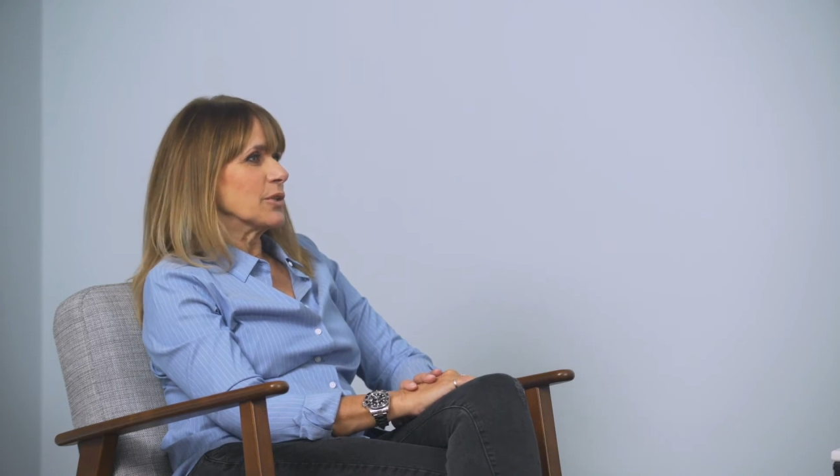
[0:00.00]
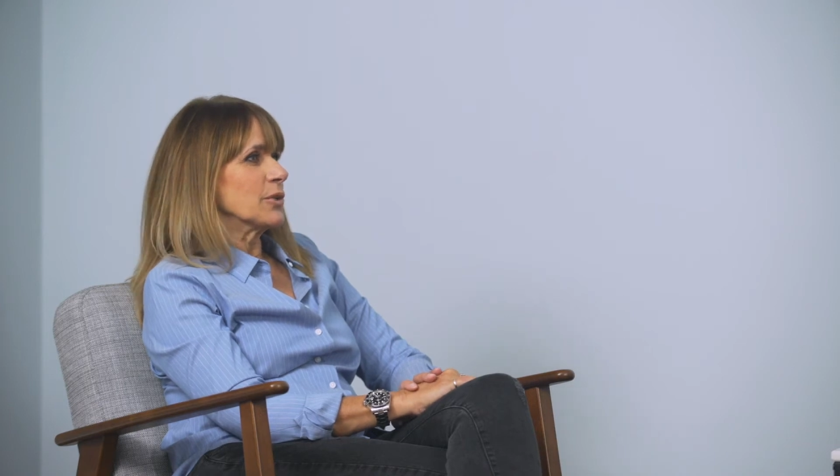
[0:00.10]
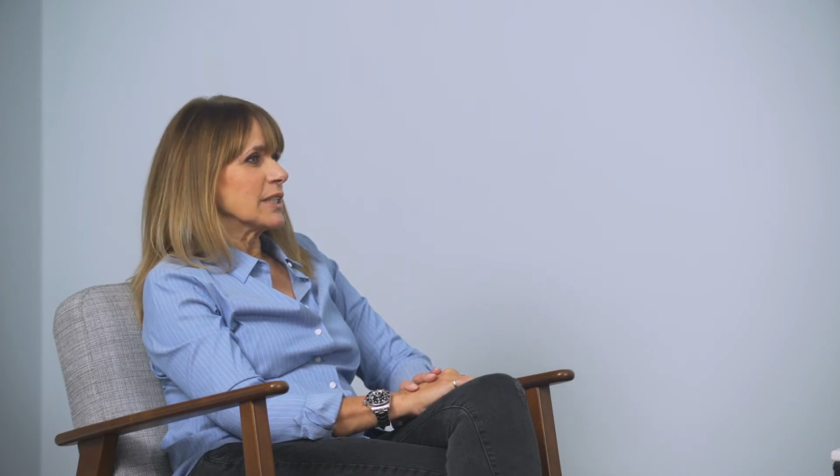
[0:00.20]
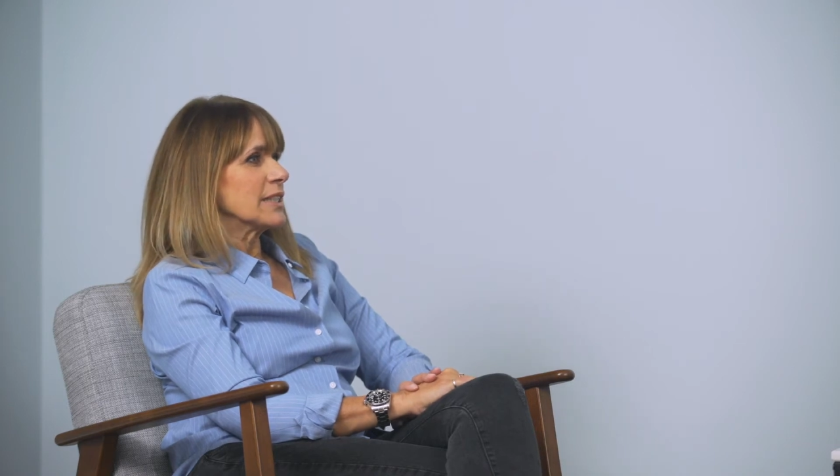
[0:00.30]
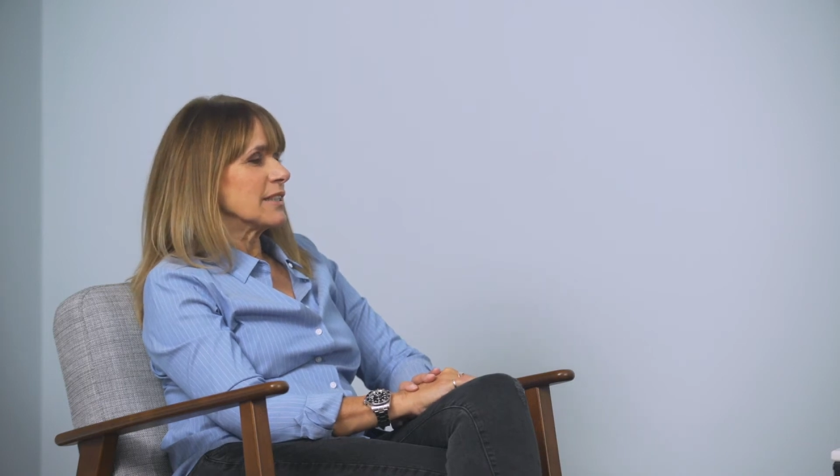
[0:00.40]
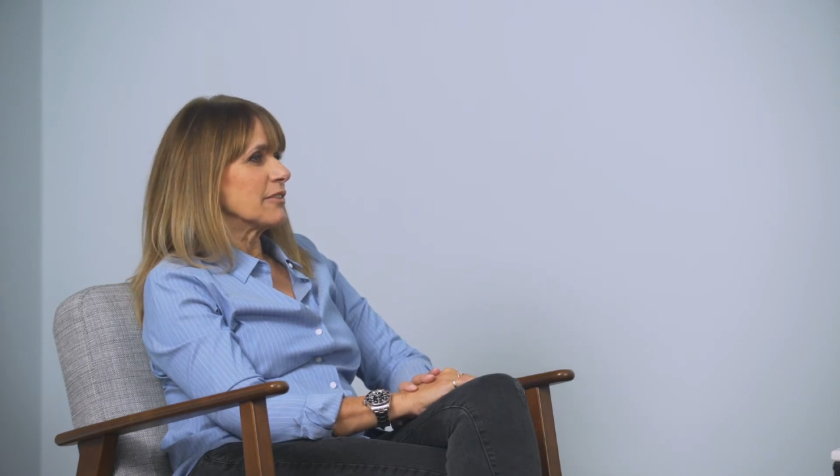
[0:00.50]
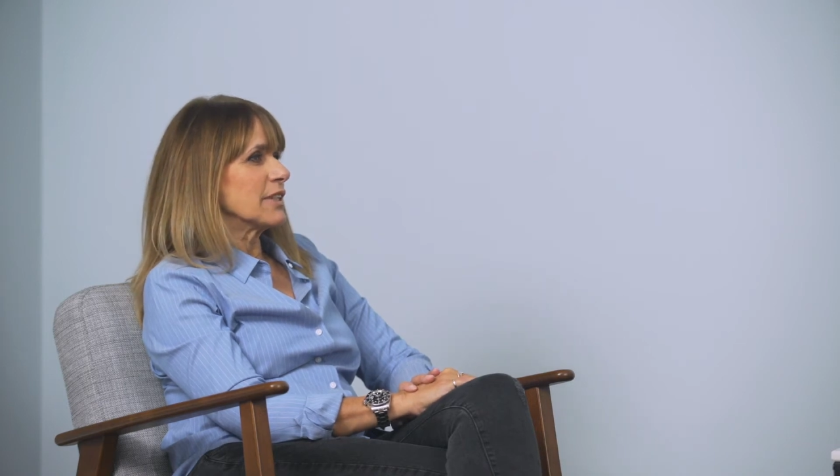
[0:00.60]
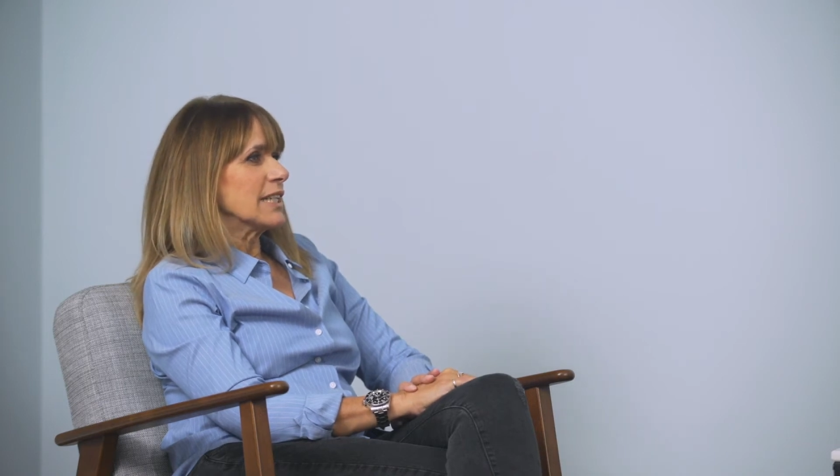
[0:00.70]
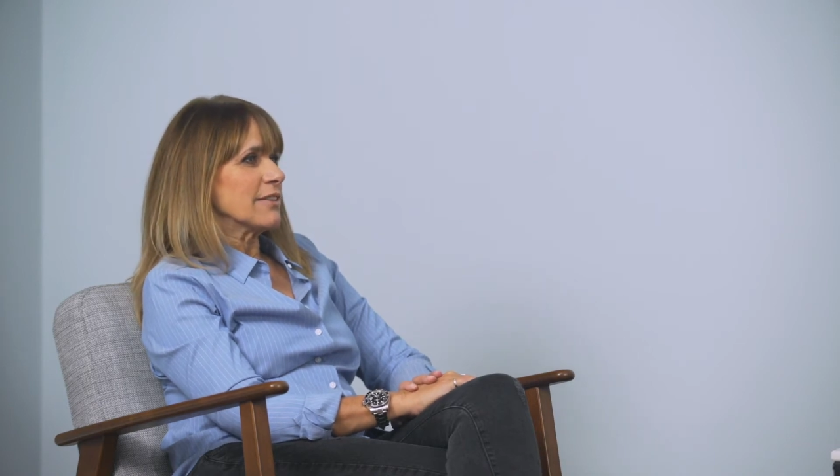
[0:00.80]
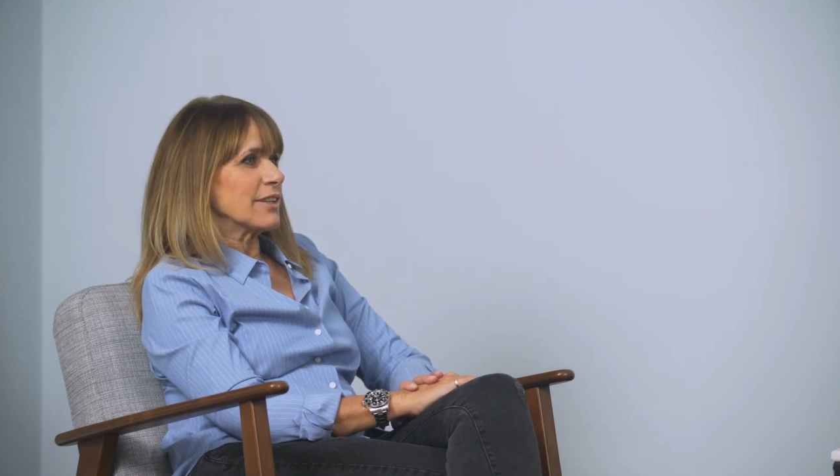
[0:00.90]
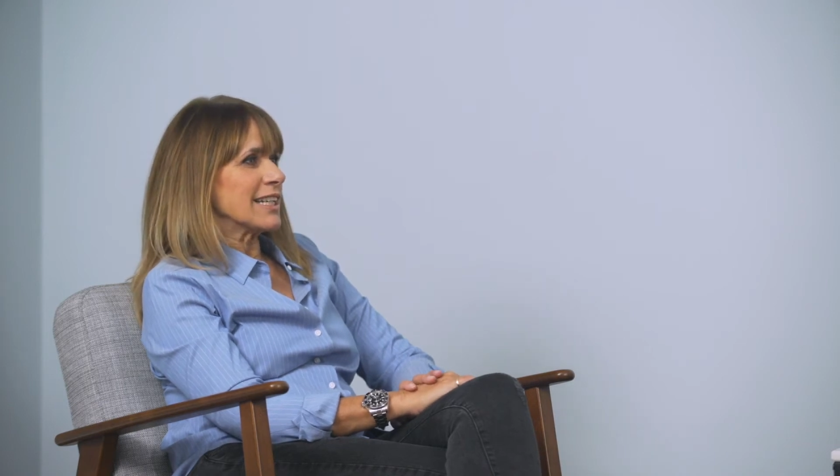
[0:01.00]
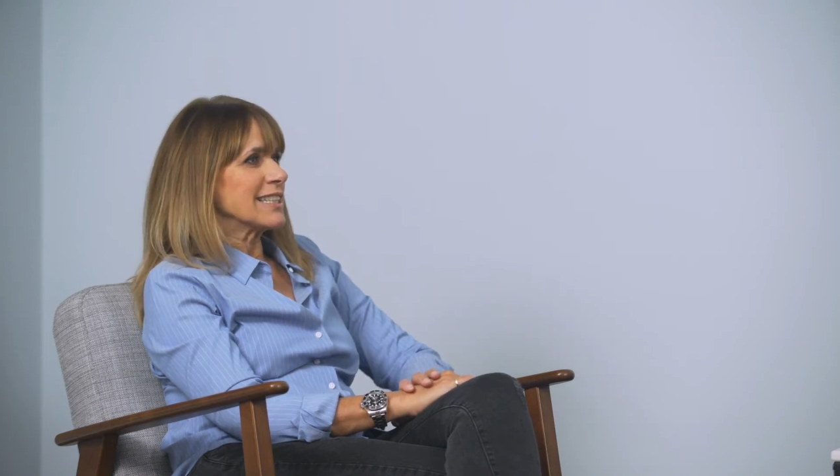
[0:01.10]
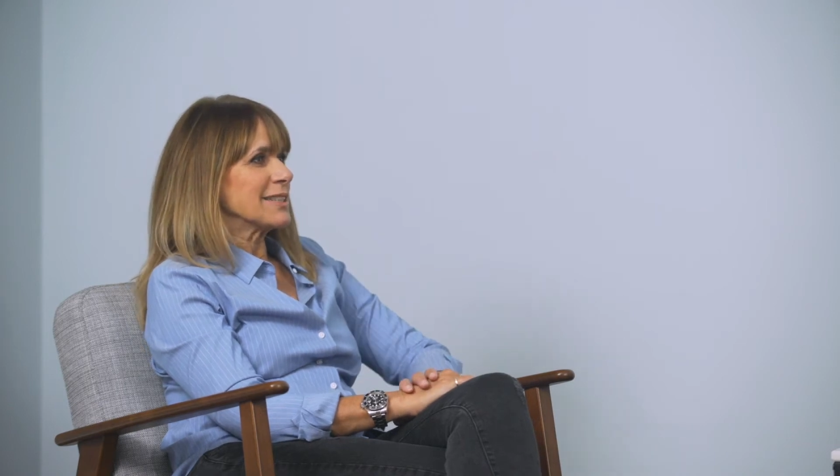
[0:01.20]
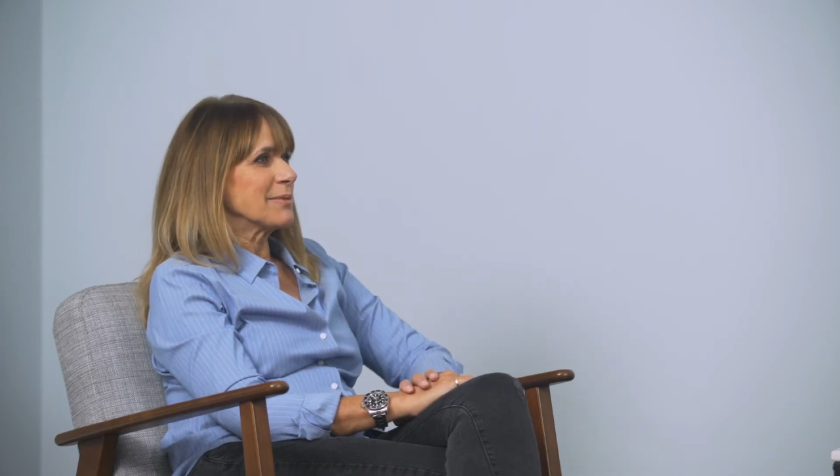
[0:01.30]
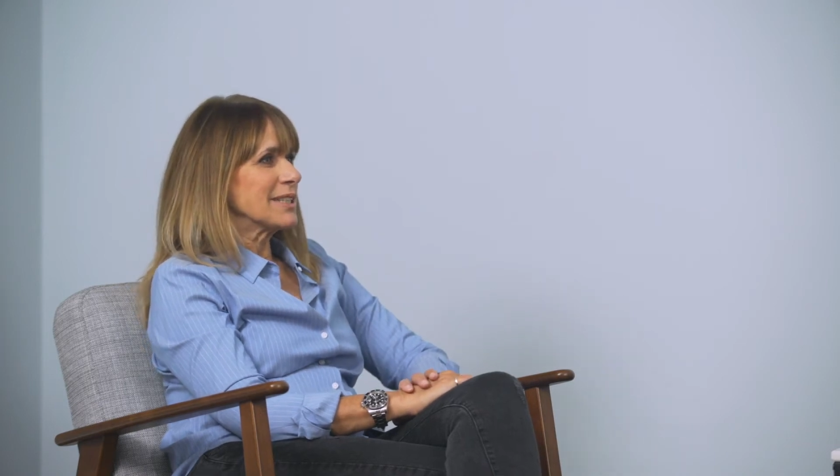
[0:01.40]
know this stuff and I never ask them.